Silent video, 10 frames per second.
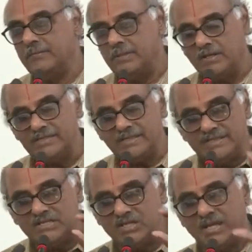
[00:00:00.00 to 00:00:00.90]
Because
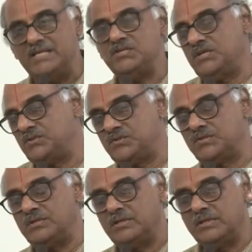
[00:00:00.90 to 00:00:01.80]
it
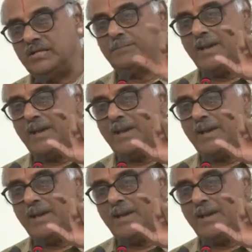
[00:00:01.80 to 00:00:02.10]
changes, it